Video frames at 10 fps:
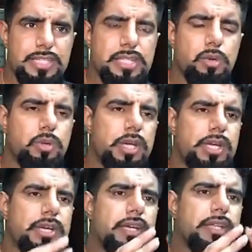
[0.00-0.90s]
So
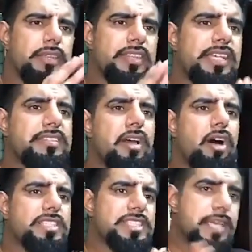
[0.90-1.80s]
these
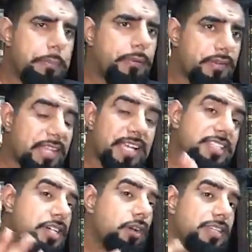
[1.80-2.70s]
are separate. And
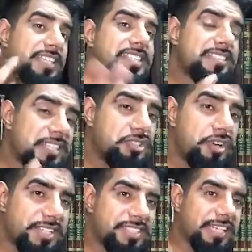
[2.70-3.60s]
this is
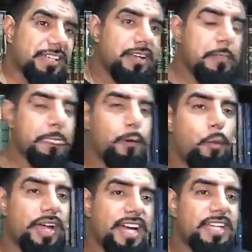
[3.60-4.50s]
interesting.
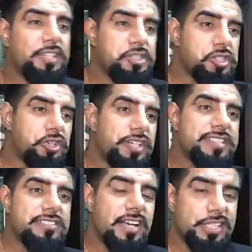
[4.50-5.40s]
When I used to
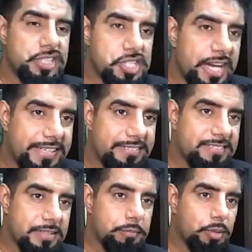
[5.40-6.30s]
criticize
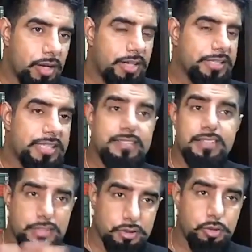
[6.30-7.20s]
chains in Bukhari, as
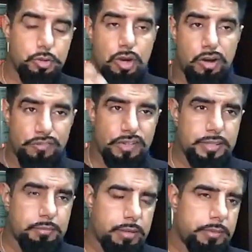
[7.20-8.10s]
I do often
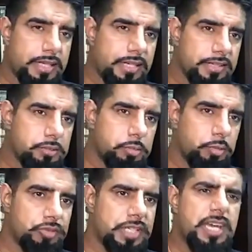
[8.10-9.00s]
in my Monday nights with
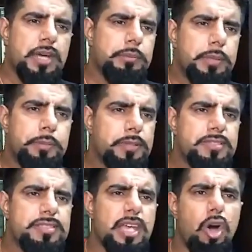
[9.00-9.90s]
Mufti, people used
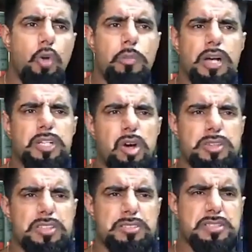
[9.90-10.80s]
to say, oh my
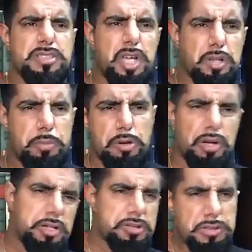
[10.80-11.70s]
God, this is Sahih
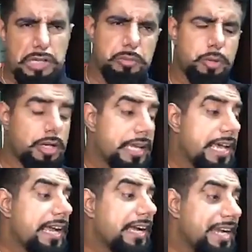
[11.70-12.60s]
Bukhari, this is Sahih Bukhari.
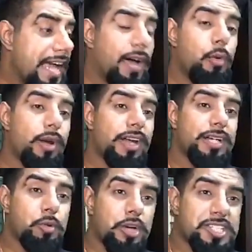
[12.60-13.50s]
Now when I
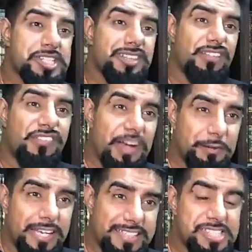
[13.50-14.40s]
question the
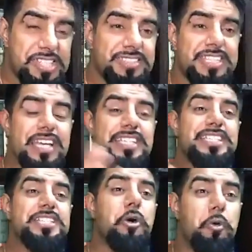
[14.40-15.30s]
foundations,
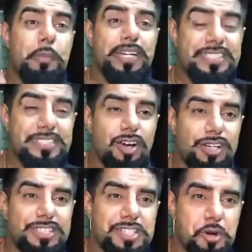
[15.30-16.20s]
so many
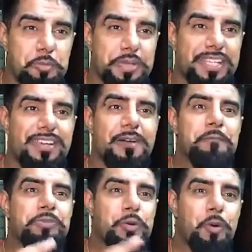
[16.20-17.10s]
scholars told me,
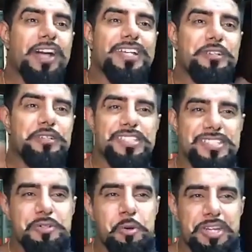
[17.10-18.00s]
why don't you
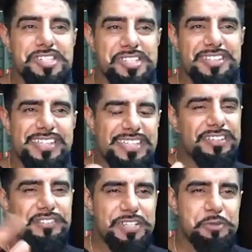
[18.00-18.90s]
just question the
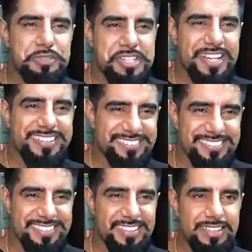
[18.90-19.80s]
individual chains?
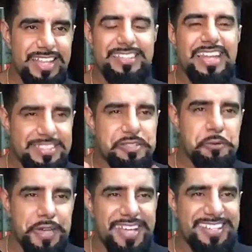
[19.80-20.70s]
That's
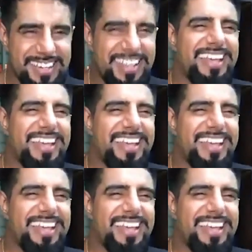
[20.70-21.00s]
okay.